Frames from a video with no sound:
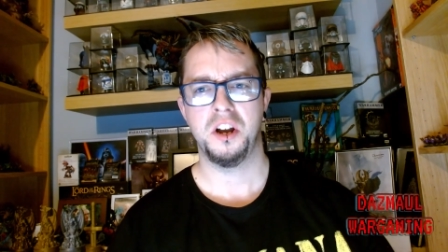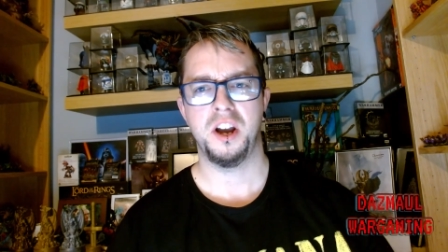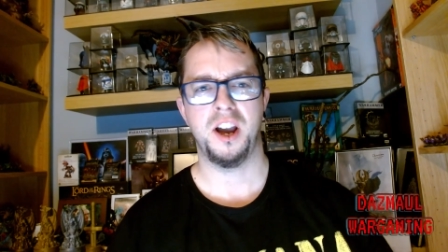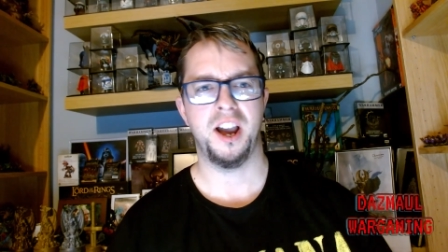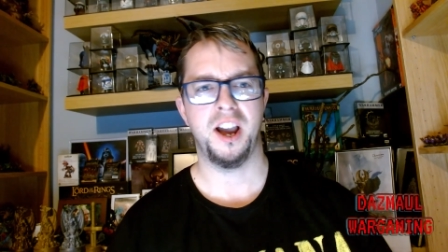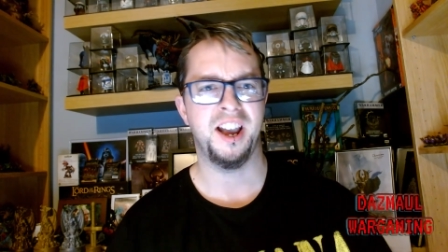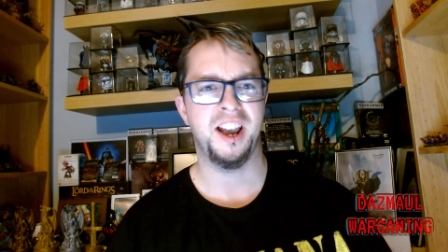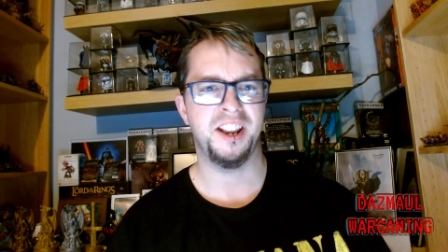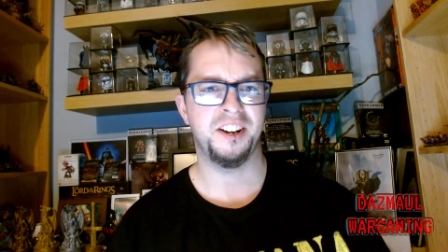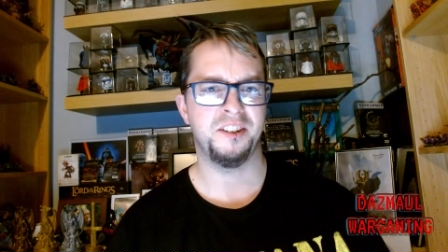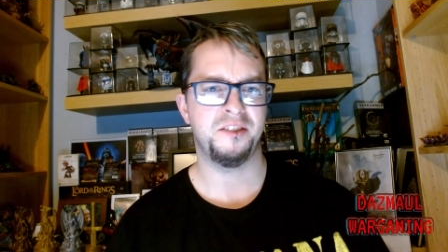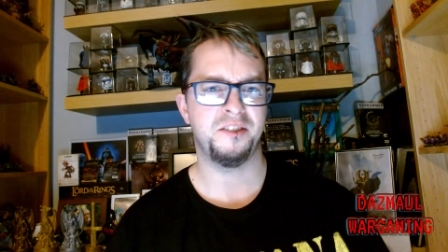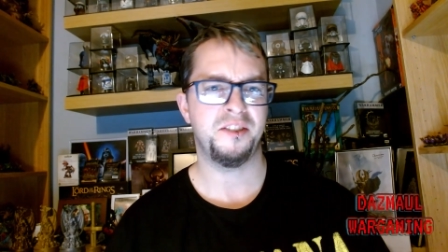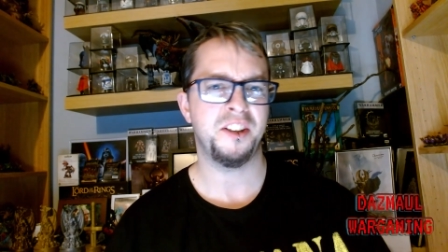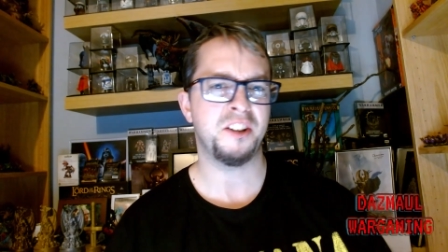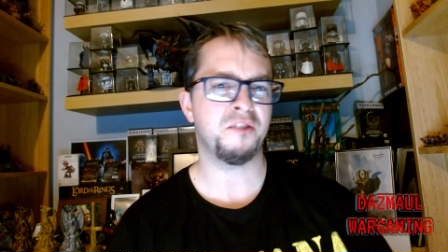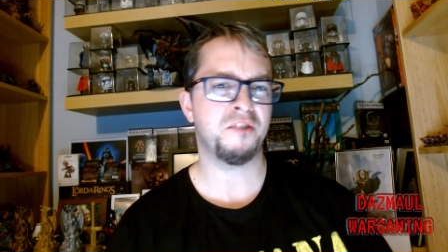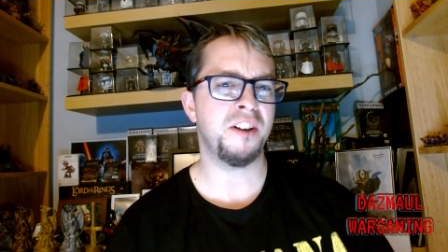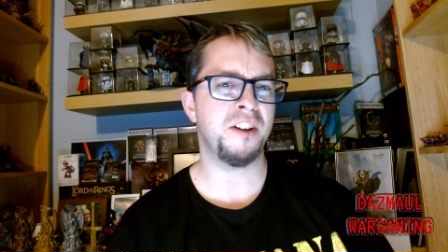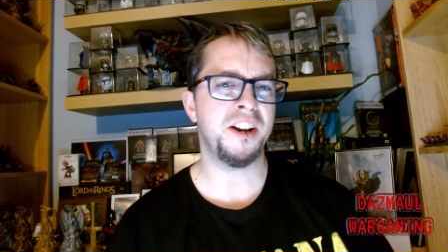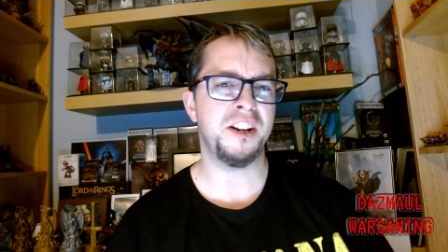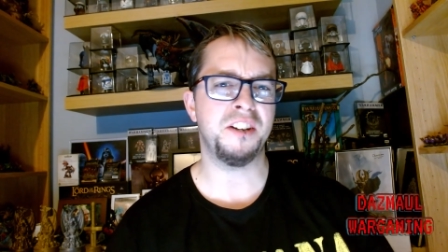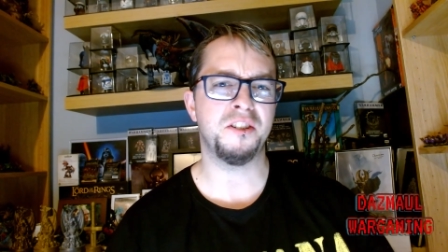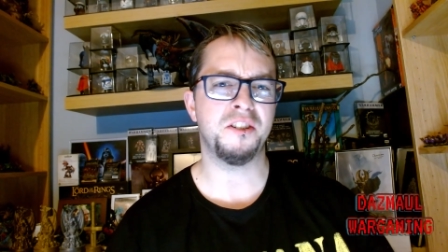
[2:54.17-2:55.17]
and they're
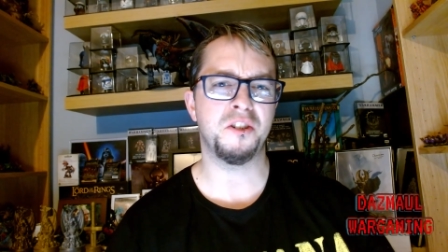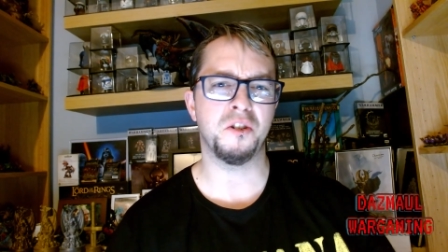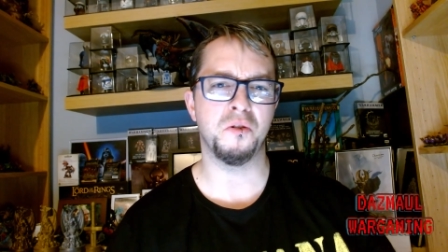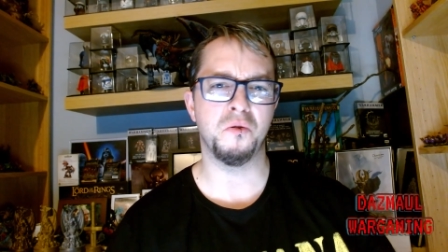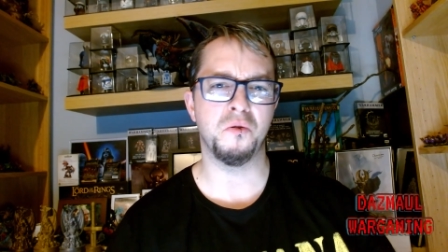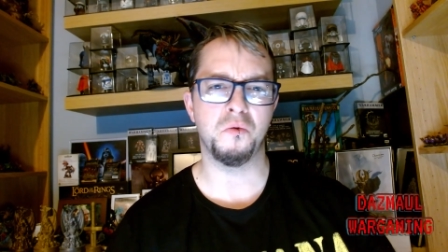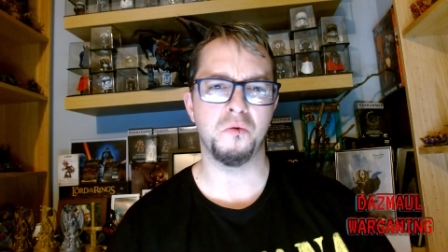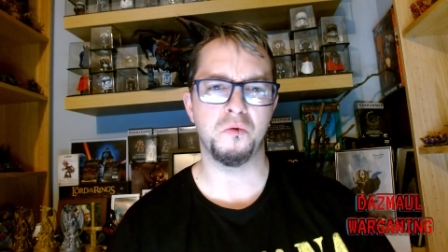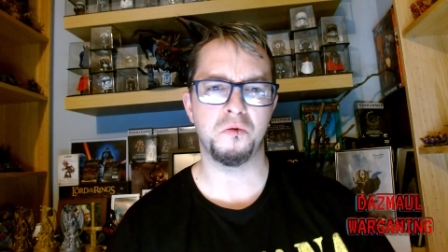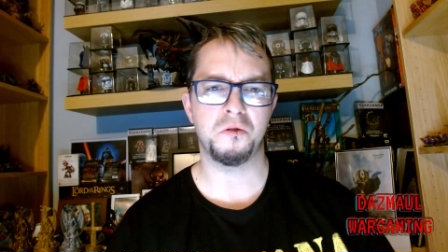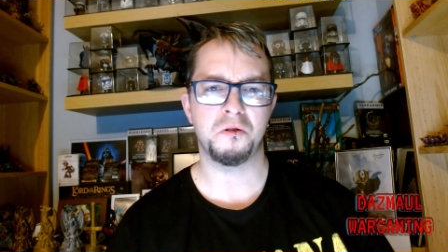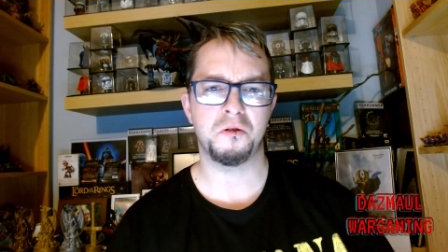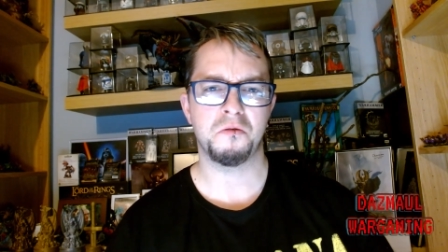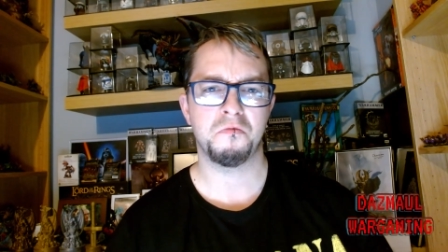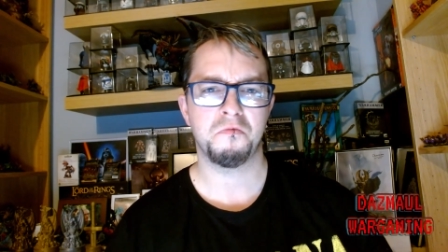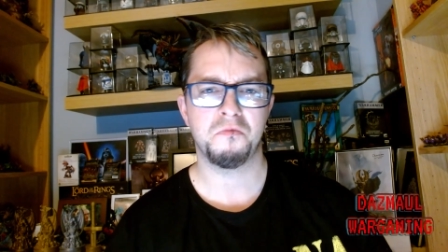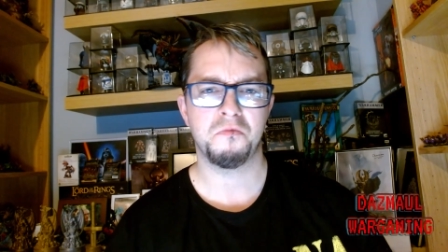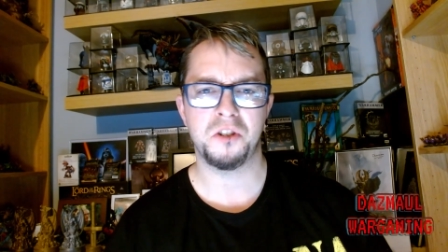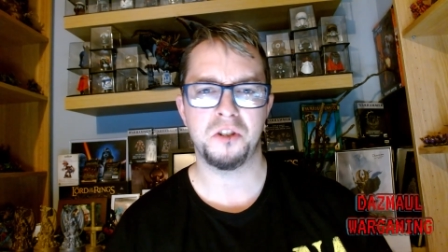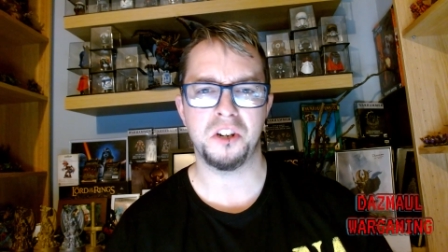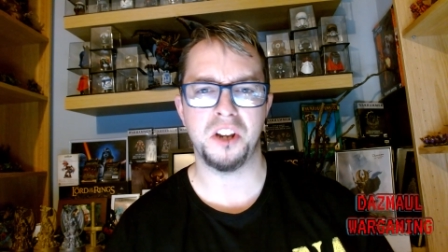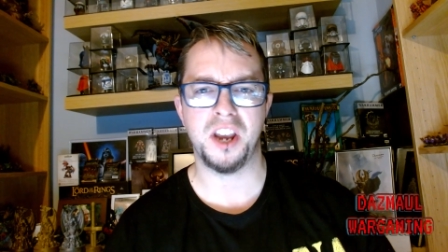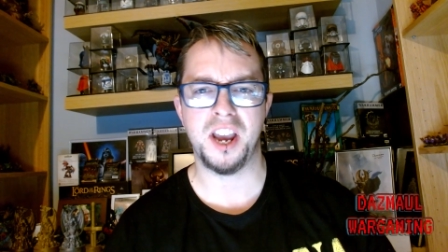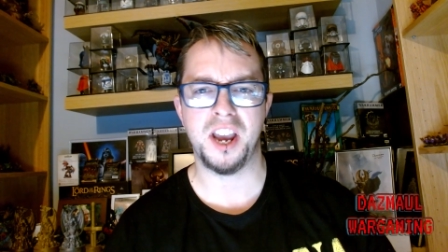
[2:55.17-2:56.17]
great tools
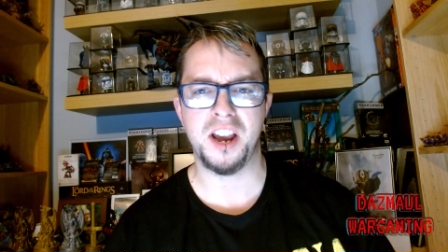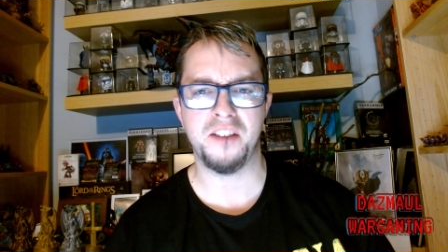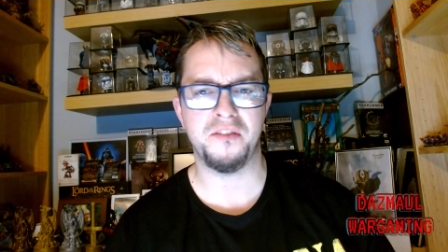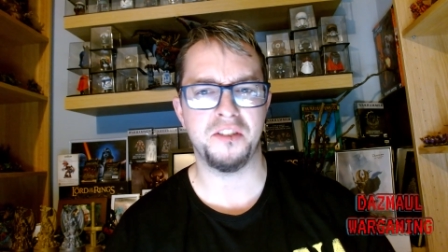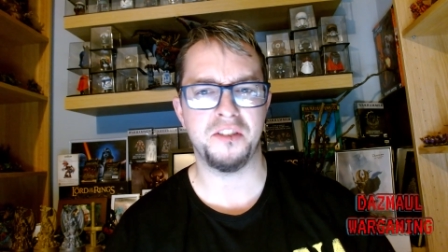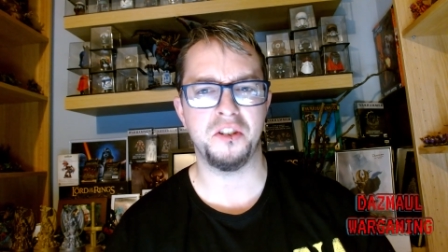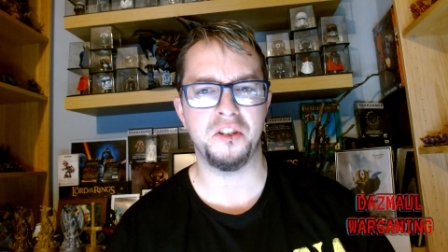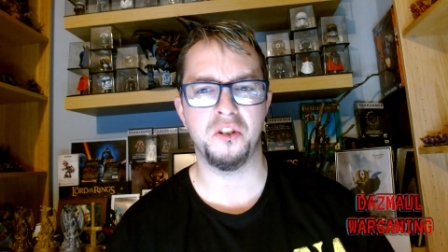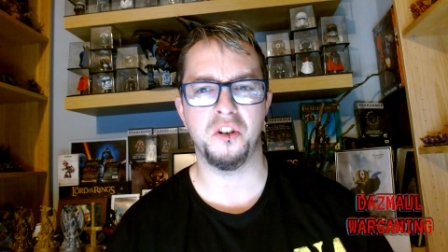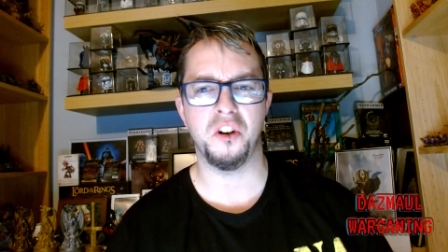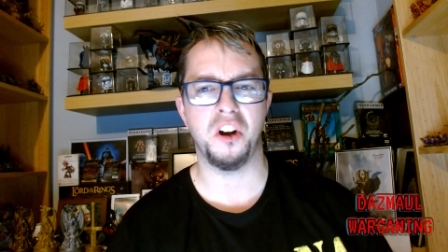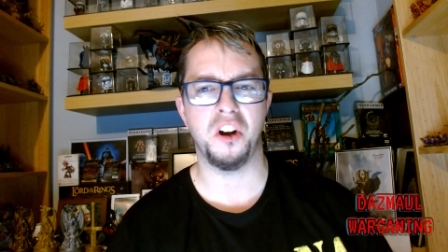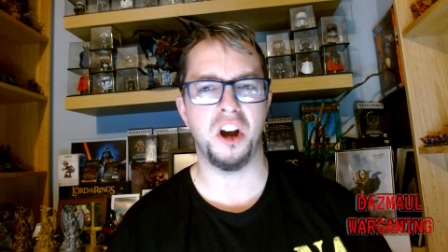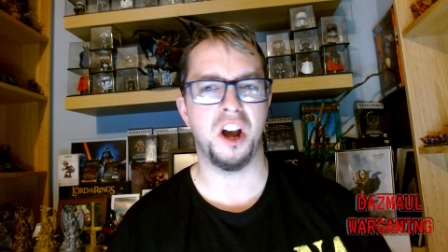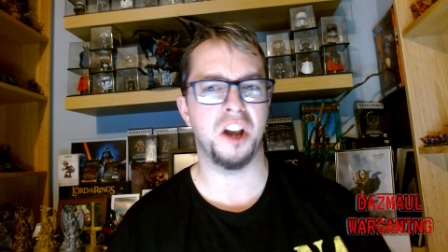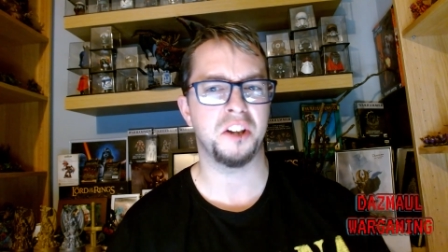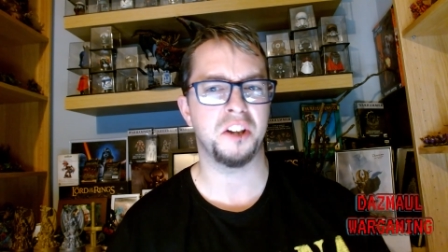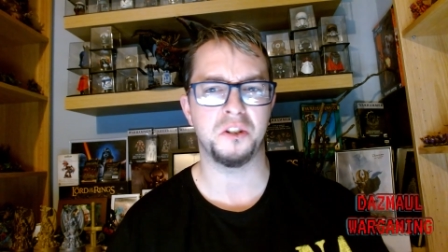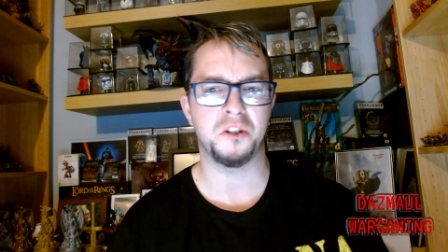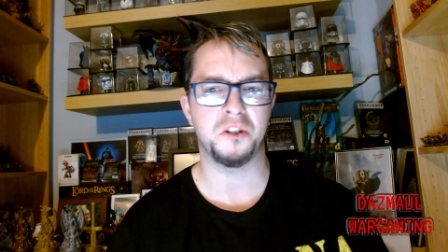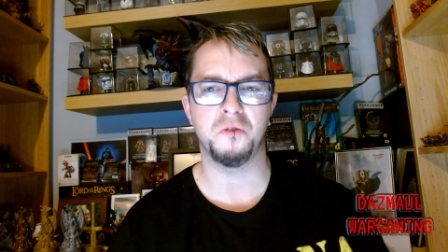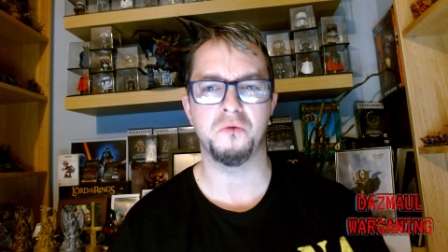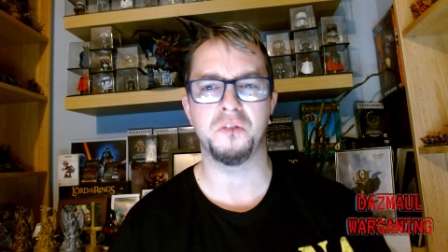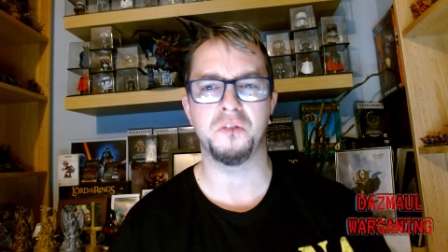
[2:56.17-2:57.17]
to have in your
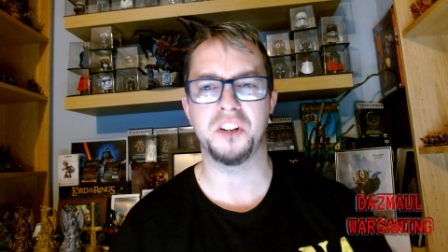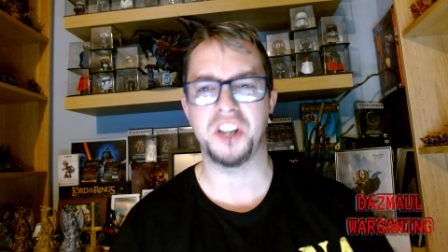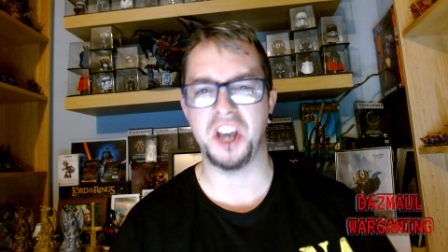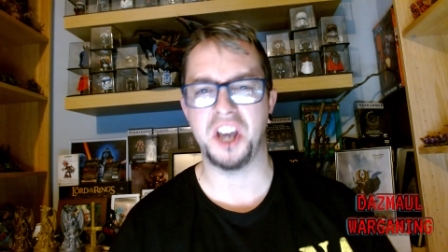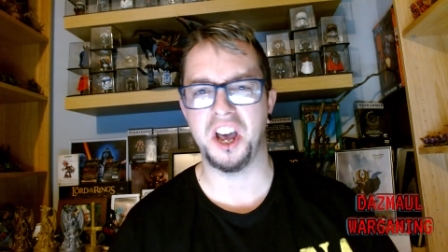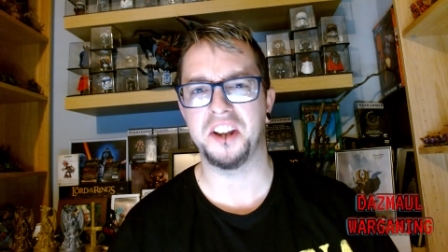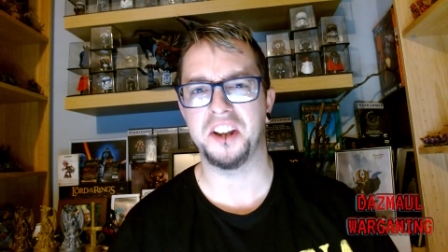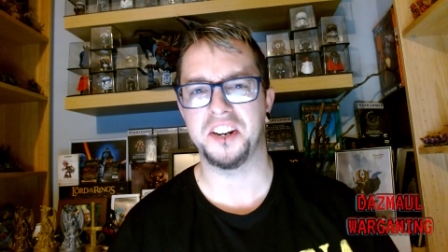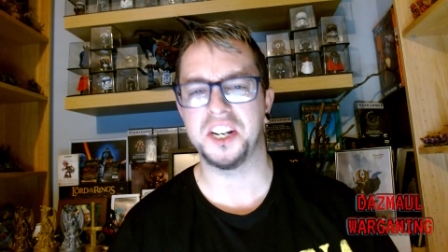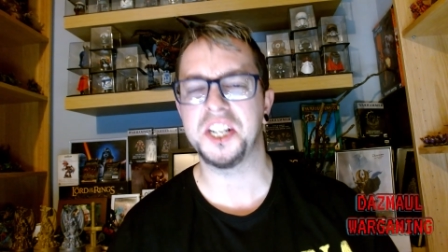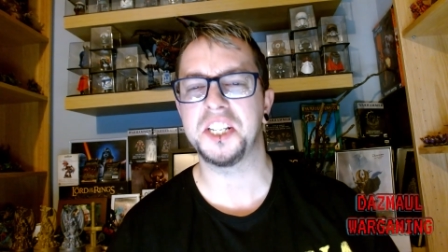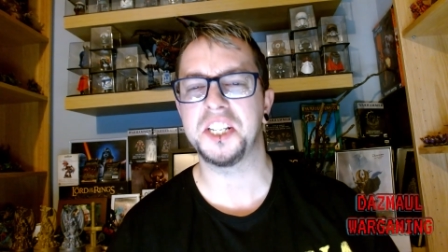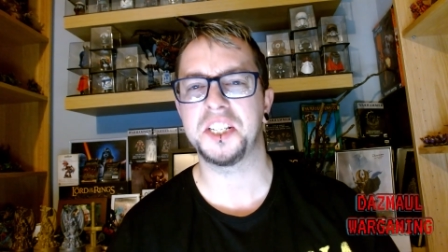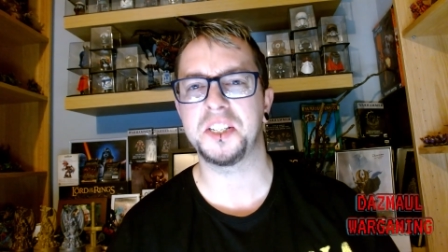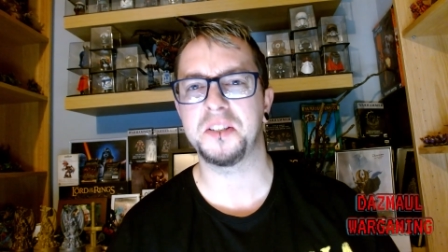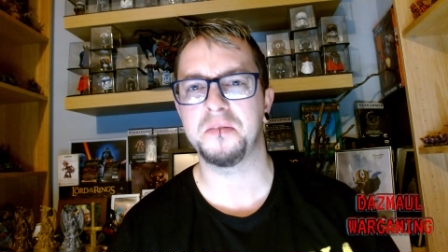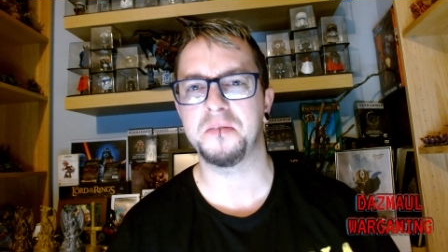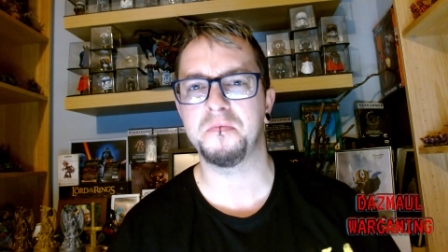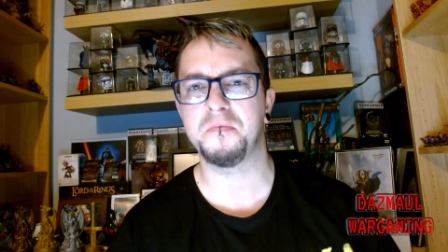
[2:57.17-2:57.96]
arsenal regardless.